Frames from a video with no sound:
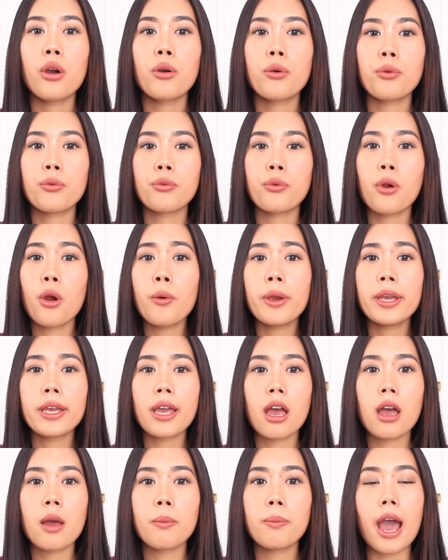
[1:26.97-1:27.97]
Growing
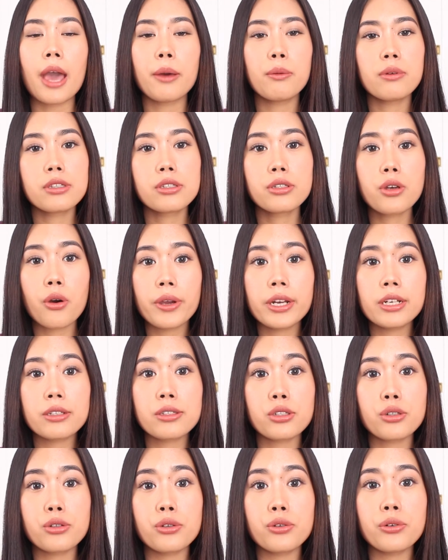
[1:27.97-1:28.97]
up, I was going to
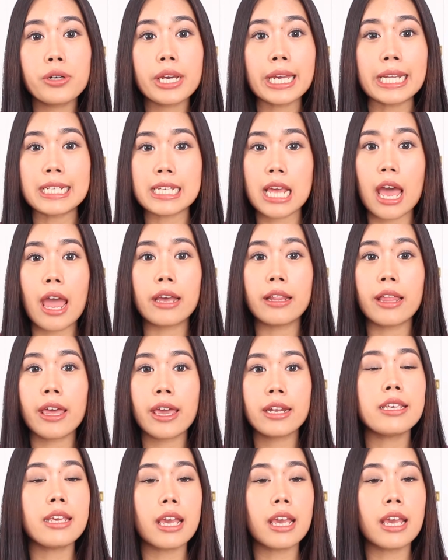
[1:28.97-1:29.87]
school in Thailand.